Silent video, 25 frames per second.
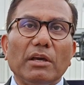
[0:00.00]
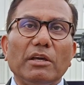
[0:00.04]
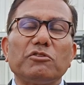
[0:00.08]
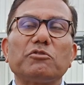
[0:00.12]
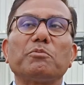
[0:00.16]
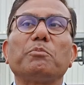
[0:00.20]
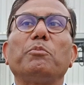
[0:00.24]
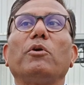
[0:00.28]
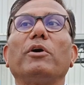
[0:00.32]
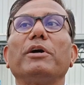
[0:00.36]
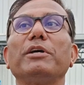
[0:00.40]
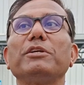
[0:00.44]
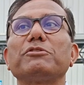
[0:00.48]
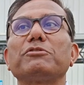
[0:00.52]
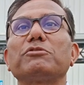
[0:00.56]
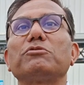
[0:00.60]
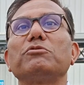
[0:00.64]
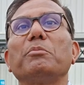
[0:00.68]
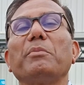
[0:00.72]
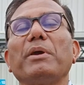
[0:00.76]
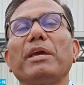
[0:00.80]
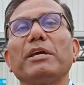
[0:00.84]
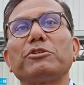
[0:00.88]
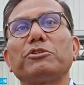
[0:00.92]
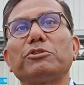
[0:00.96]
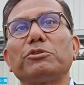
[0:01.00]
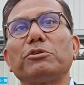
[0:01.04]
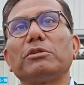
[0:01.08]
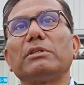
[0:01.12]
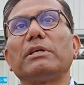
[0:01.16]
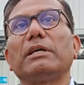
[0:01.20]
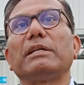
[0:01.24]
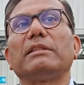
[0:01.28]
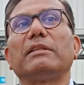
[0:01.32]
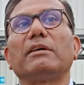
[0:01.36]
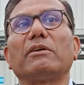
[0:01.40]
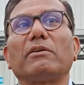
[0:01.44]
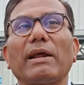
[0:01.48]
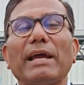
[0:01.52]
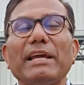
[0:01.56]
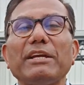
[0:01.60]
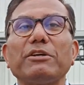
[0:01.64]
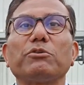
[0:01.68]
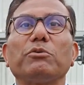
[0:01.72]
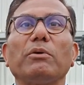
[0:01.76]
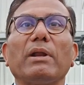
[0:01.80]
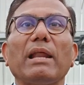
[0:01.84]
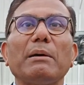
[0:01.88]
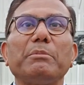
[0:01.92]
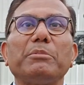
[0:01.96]
is poised to make sure that the
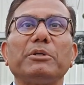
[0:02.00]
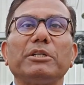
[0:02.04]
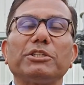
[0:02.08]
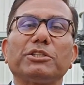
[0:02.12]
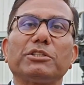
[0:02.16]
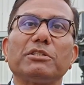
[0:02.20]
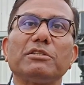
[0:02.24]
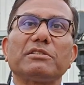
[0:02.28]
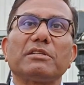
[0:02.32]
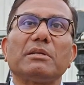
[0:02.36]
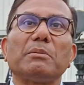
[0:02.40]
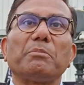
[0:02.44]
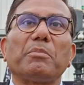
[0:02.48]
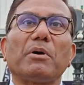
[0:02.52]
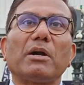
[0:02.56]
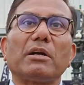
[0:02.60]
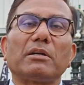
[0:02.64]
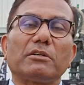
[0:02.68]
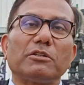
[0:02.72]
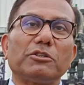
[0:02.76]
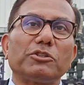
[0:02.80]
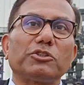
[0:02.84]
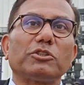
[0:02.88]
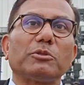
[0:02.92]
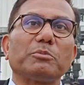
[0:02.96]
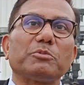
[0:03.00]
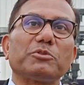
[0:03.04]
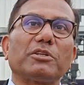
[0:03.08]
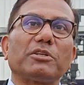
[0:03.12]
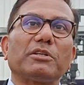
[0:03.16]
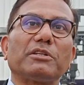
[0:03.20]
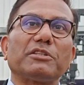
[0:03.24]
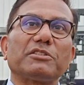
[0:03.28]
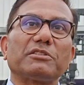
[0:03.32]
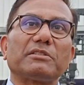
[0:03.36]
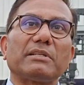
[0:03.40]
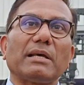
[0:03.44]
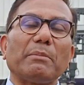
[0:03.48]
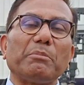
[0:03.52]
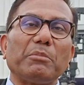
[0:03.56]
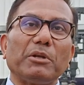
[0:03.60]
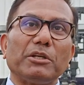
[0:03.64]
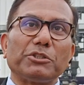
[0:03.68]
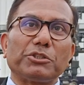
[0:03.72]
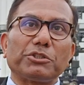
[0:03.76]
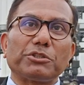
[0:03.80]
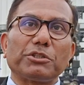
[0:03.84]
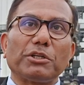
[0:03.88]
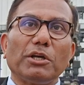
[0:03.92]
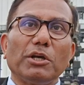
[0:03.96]
right collaborations and partnerships are
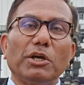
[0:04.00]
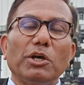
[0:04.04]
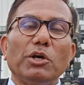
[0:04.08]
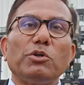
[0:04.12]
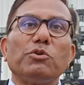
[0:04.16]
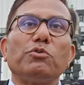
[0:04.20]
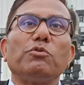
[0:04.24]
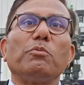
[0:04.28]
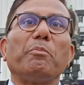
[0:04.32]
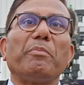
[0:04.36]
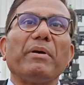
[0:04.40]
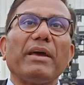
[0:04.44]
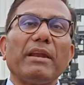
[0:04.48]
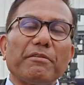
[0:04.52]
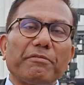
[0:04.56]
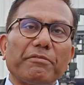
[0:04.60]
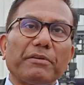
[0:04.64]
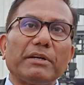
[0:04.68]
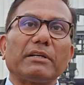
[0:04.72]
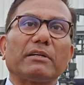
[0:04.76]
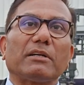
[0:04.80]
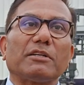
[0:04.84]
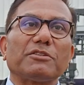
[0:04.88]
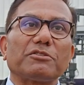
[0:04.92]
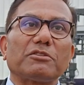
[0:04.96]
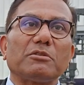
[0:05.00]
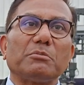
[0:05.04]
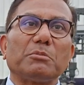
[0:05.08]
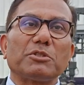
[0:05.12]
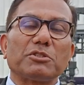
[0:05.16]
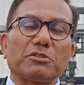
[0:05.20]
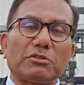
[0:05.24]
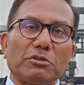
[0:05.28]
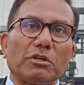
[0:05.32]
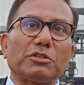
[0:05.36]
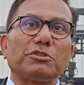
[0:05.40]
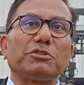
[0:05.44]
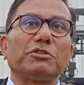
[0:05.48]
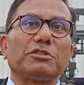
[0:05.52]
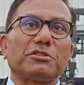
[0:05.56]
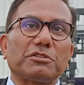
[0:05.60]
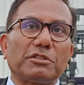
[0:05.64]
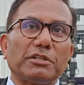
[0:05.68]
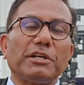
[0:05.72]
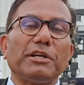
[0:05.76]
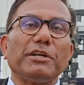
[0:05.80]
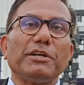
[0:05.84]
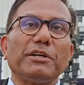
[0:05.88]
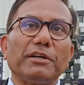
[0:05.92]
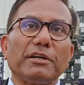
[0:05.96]
established to benefit customers, not
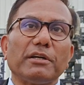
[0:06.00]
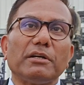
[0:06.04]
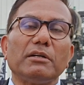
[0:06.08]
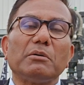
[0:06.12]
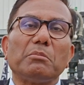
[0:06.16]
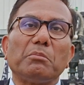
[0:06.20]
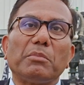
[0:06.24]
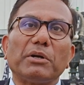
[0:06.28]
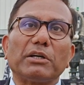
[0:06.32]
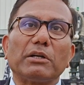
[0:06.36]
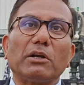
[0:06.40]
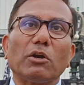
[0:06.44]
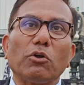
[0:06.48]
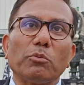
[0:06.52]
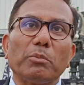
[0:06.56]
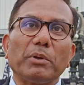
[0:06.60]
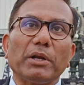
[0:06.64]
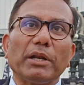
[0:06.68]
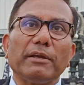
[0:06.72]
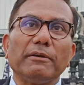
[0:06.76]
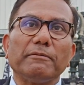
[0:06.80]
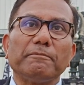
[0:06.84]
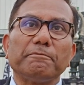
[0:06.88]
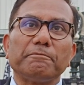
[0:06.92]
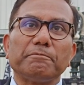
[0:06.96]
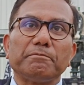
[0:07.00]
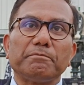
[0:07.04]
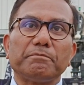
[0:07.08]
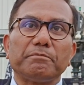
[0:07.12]
just in India, but globally.